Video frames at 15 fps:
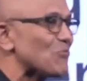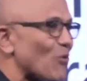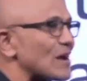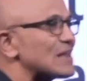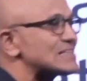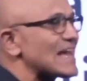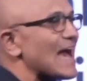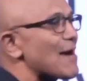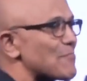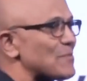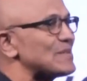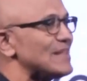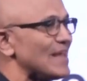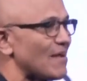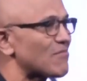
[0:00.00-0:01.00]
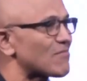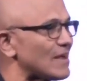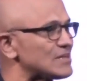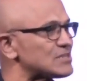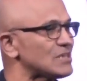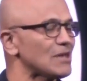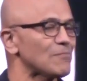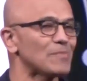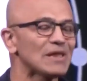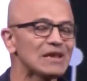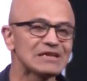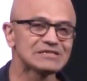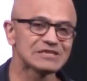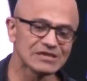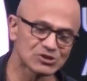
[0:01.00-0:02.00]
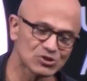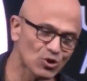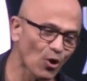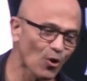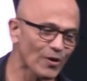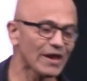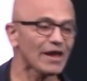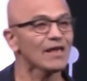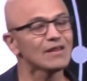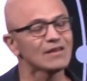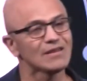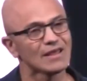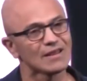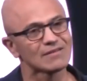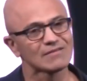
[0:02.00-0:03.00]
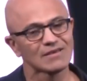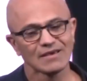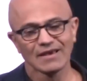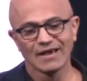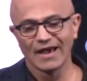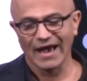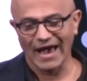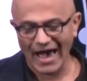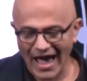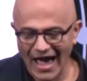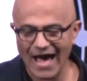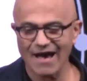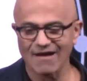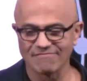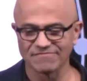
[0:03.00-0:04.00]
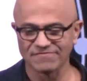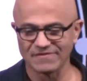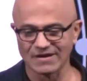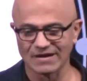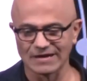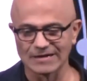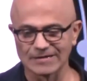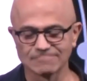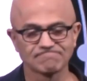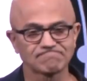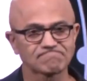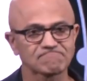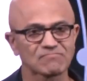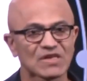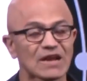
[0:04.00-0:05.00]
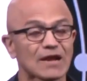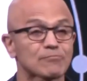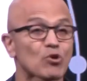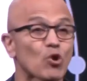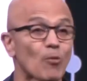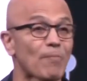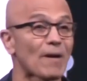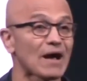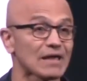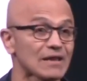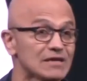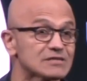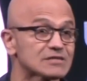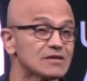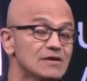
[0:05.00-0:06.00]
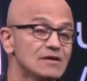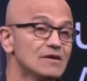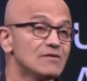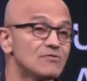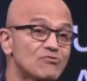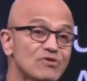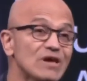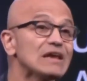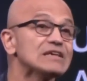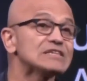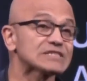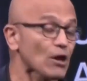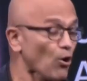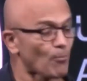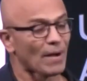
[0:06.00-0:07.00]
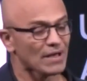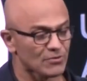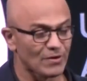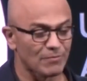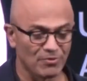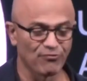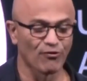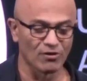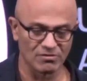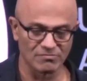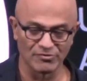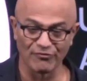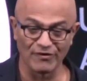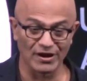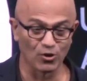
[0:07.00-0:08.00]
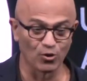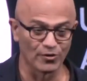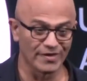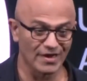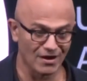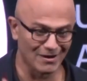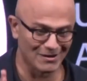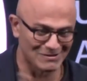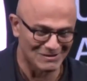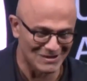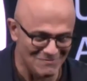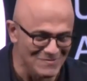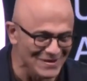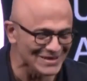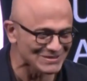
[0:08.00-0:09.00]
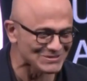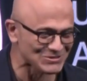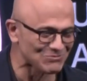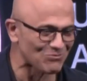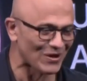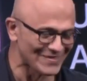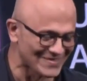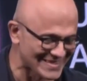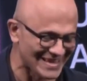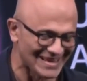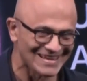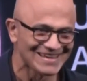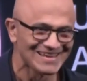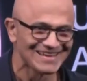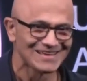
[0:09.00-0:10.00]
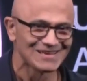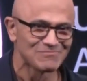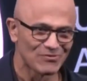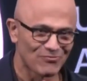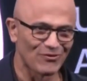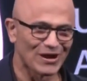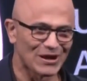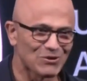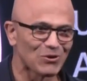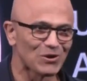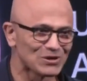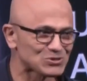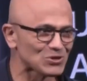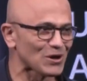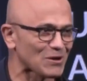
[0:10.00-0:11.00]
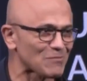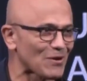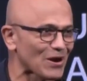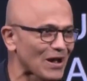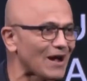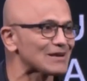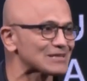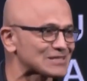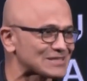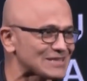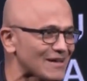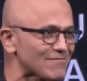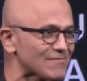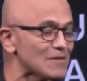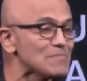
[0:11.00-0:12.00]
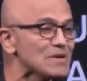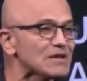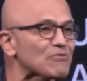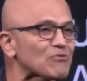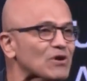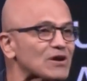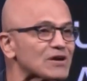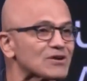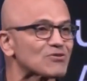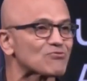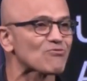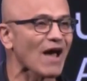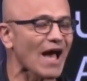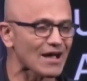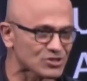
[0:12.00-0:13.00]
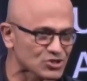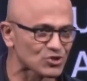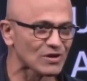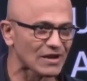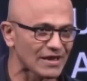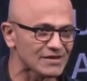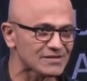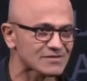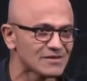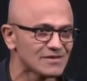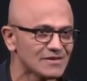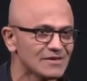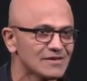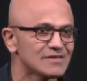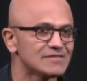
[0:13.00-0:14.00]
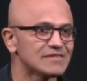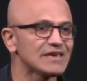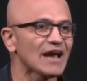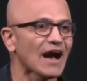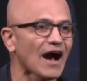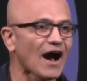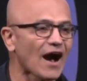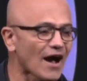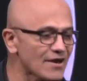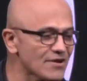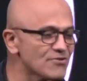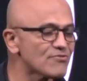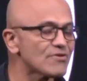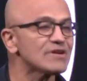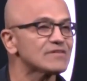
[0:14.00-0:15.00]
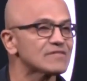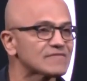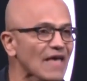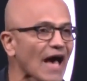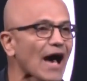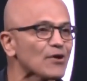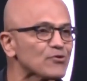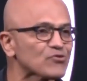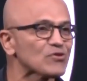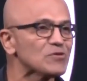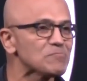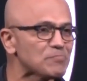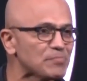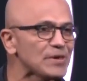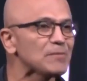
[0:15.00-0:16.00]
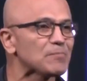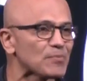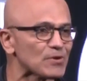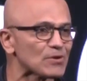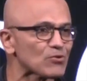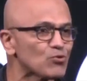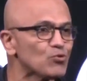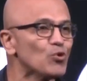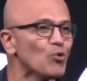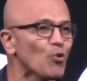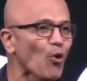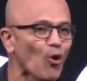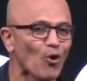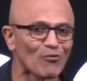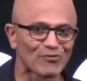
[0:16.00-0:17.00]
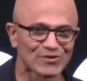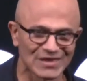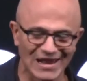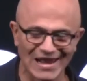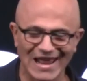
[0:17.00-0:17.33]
what has happened there, right? The ability to go in and have GitHub Copilot really Oh, by the way, before I go there, let me do one thing. Before I go and talk about our stuff, let me congratulate the 100,000 people who over the